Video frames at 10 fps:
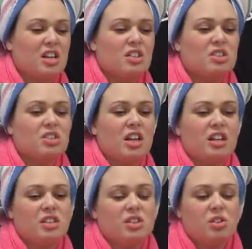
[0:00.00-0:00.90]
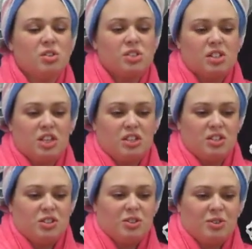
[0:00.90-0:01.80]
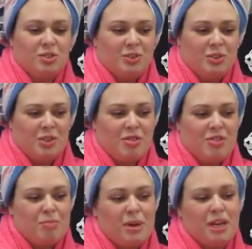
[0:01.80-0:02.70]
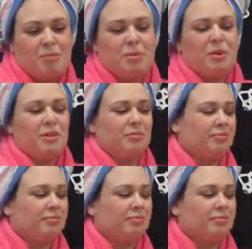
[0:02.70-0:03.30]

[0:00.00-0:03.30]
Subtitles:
so that it soaks into the paper.